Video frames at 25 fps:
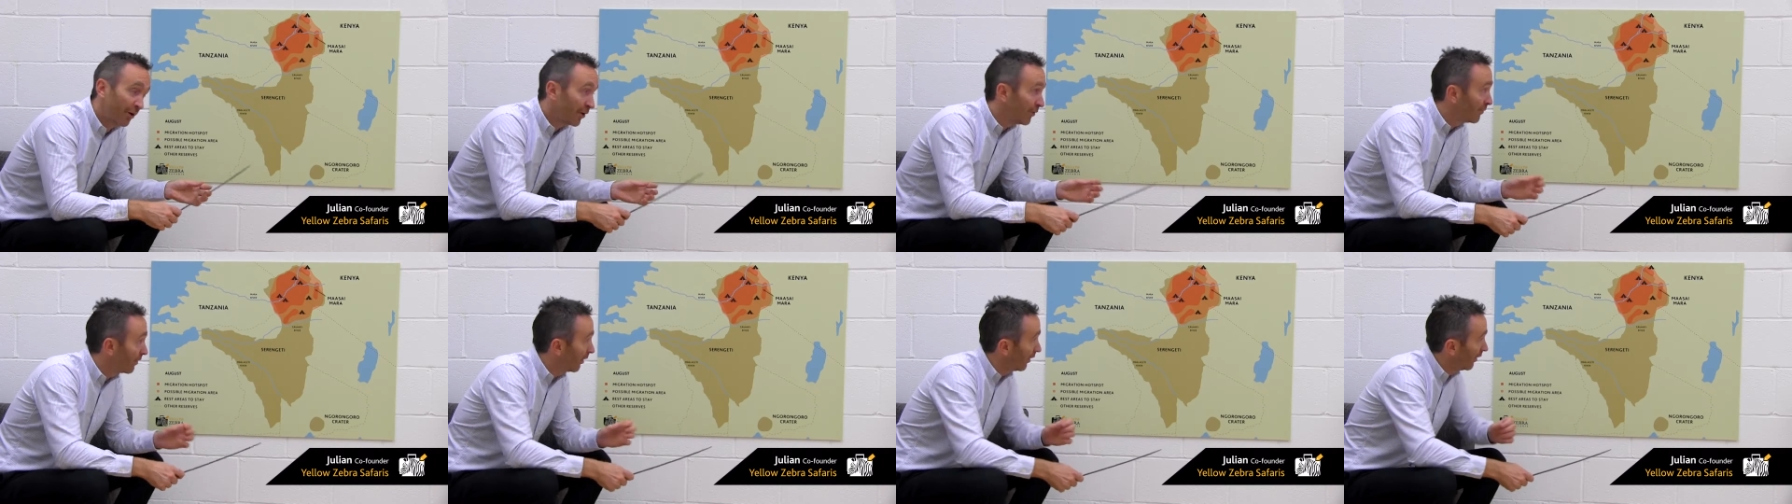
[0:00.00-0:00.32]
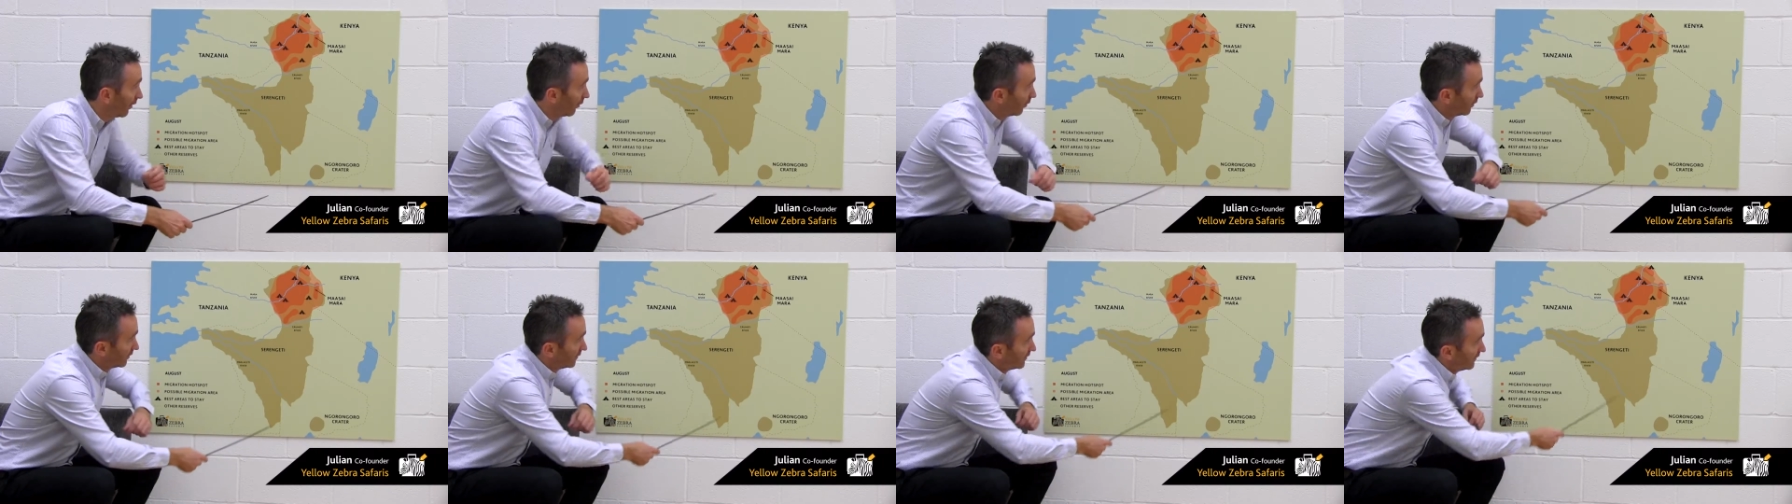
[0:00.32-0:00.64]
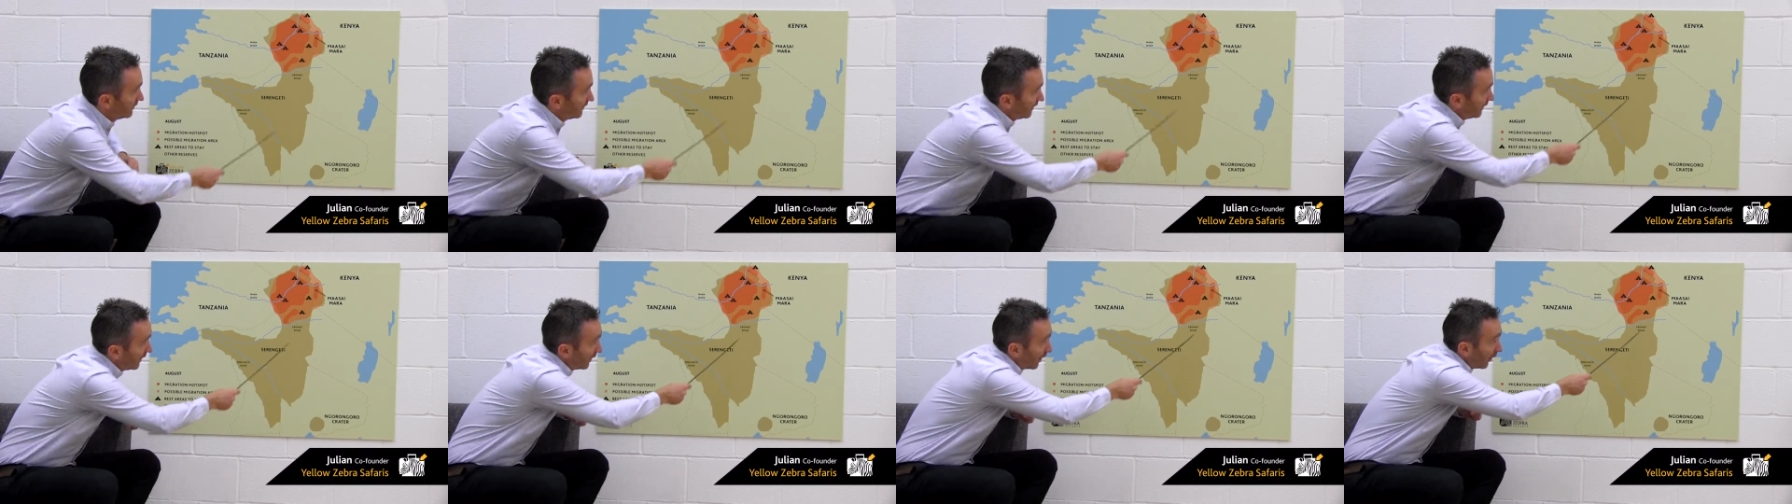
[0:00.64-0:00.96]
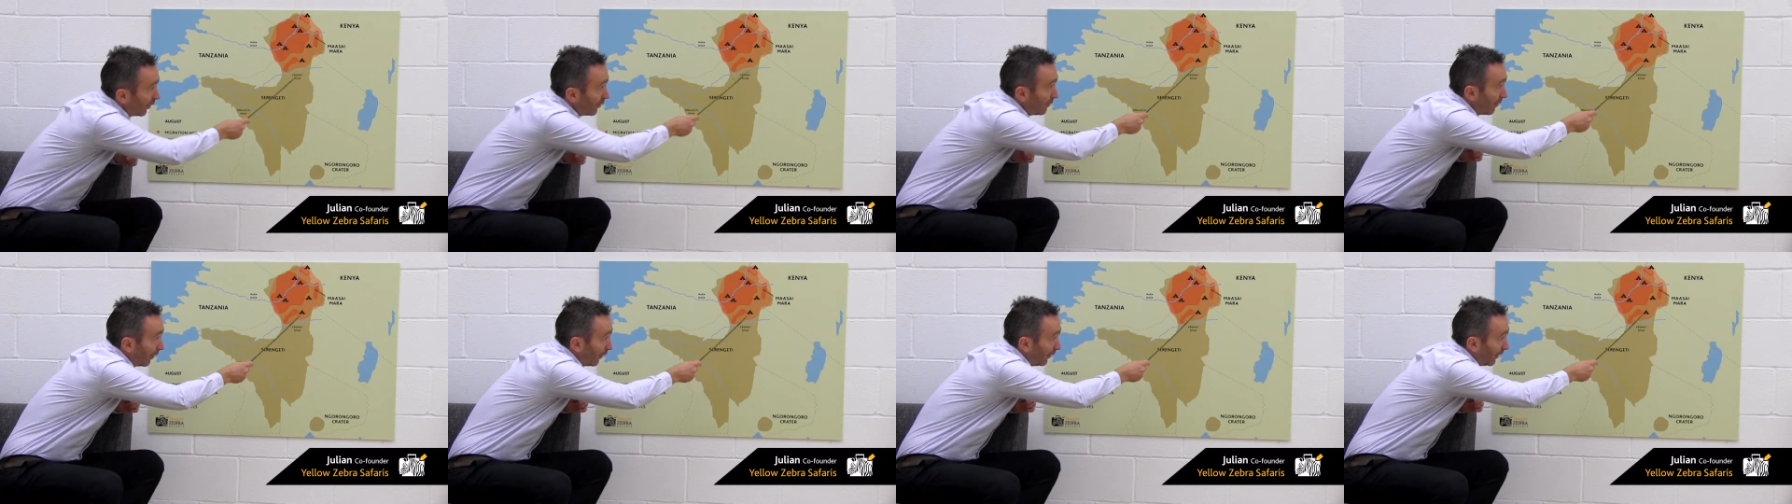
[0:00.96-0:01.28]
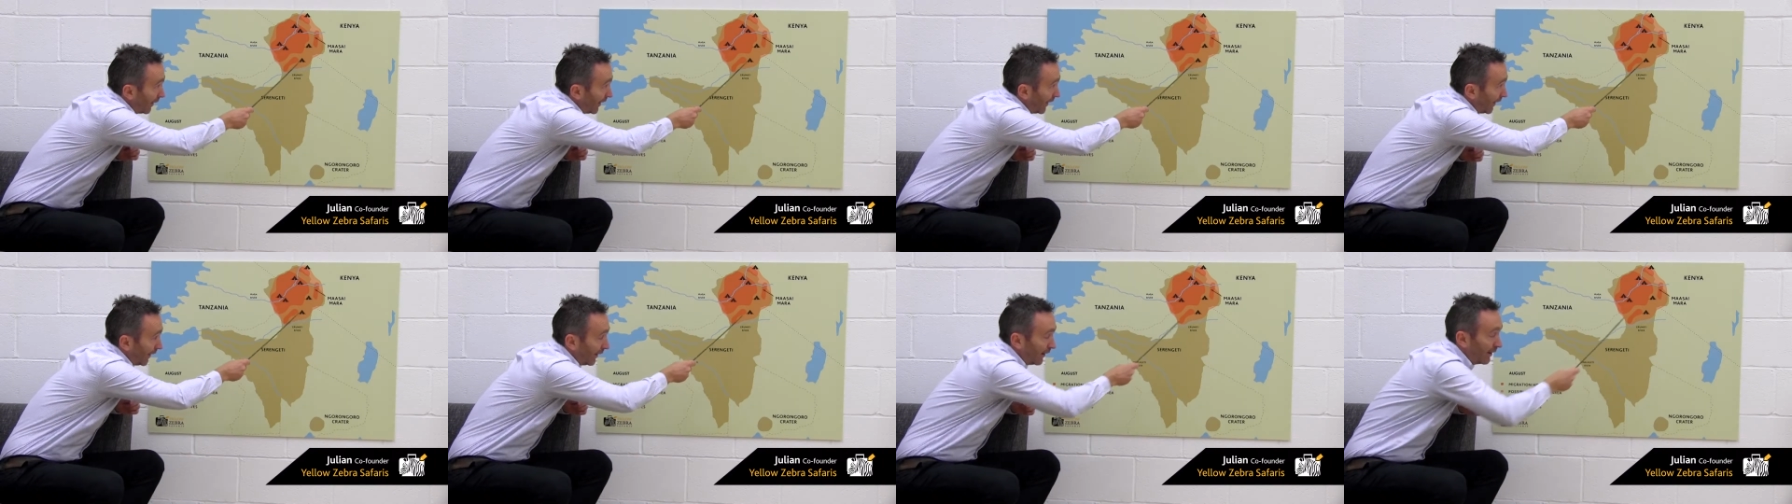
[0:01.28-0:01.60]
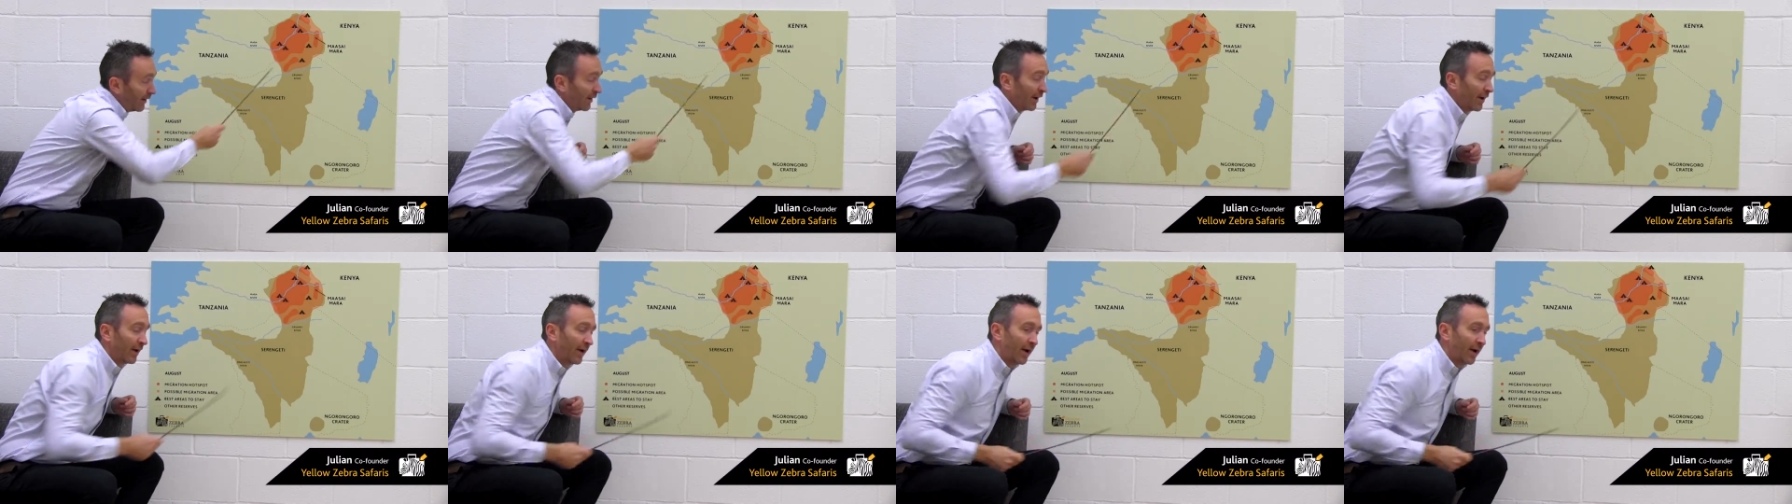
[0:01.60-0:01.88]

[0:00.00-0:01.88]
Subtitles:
Mobile, which is in Lobo here,